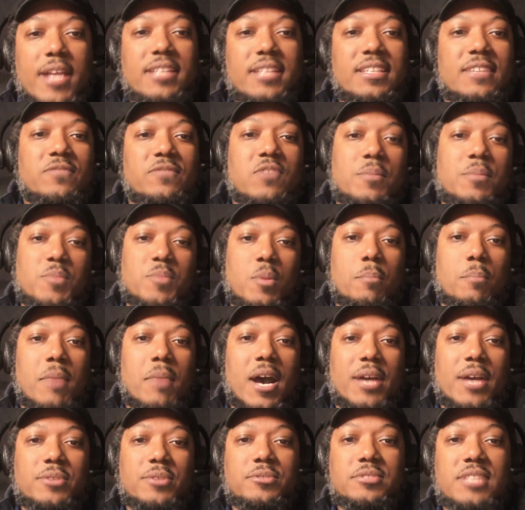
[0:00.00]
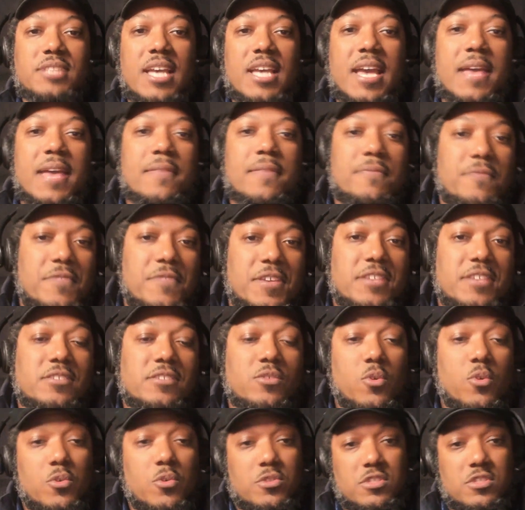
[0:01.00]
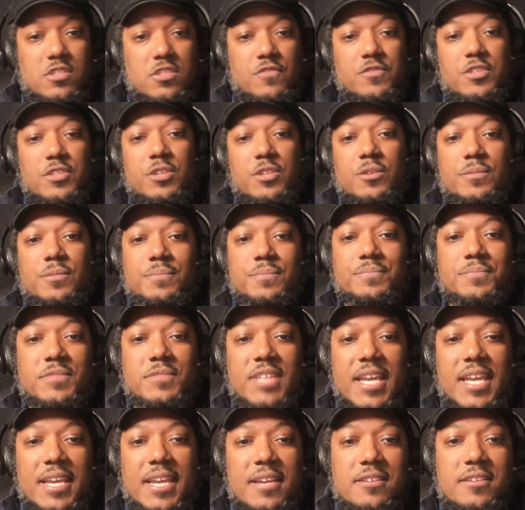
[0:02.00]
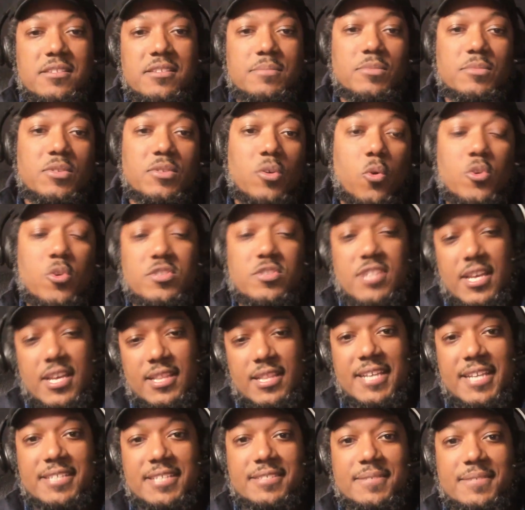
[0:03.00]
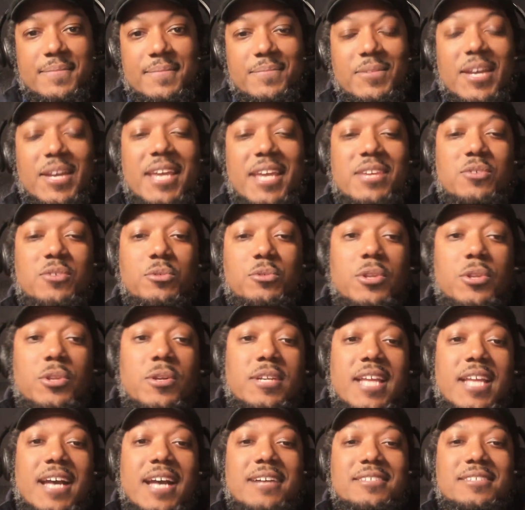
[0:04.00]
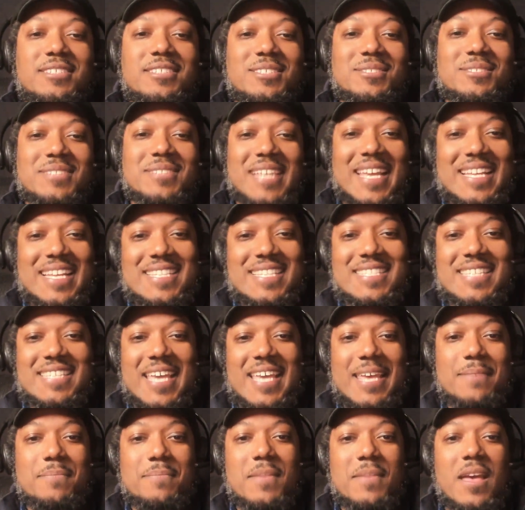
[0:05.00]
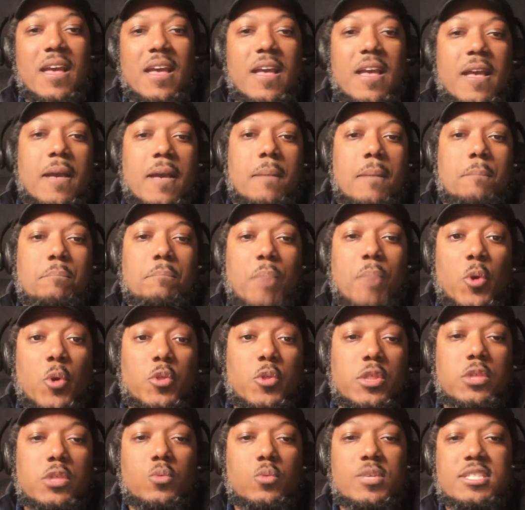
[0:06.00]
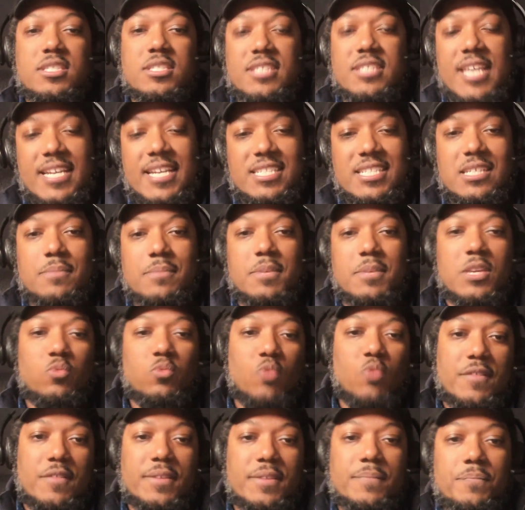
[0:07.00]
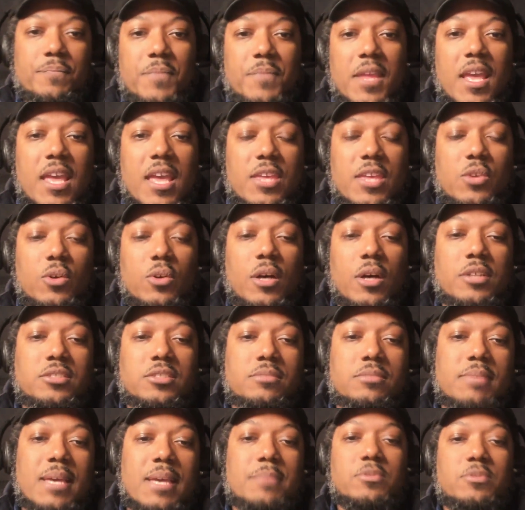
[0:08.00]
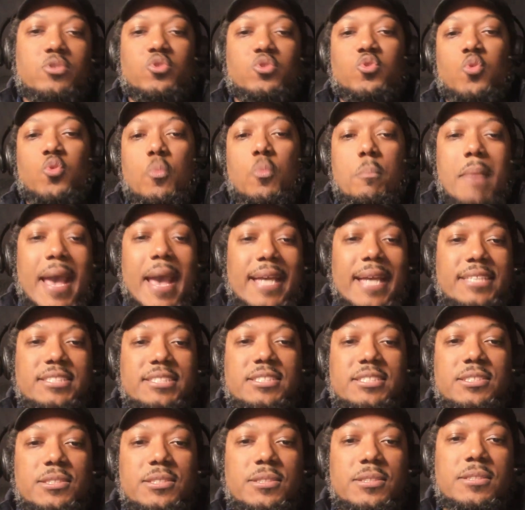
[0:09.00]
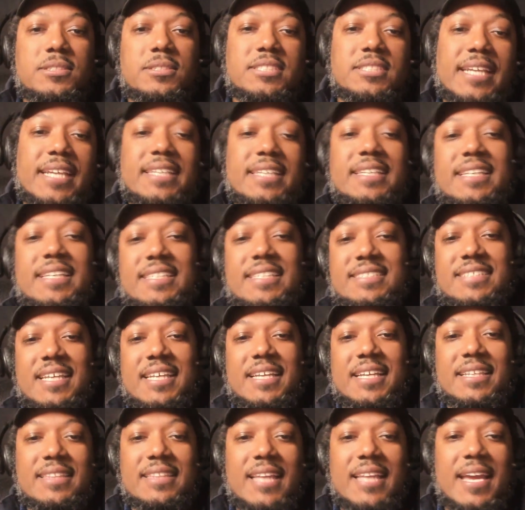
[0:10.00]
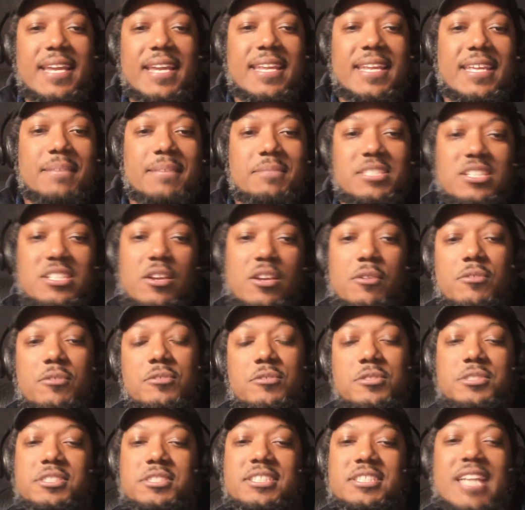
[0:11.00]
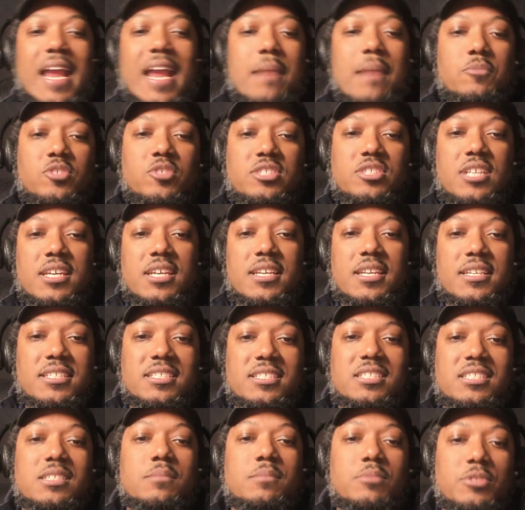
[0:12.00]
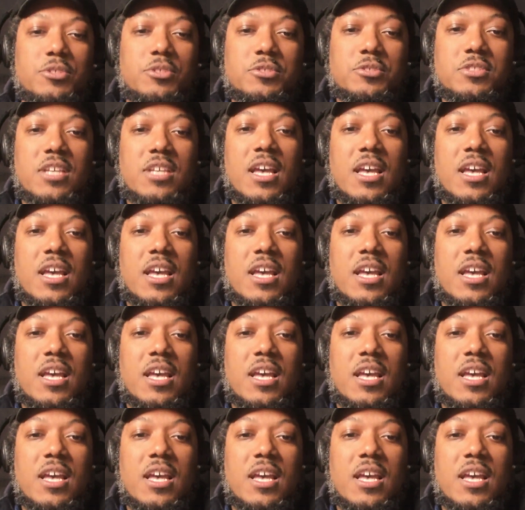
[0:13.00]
from your models, this course is for you. Okay, here's some course highlights. Okay, you'll learn how to use Inkscape both with SketchUp and Revit. You'll also be able to master techniques like lighting, materials, camera settings to produce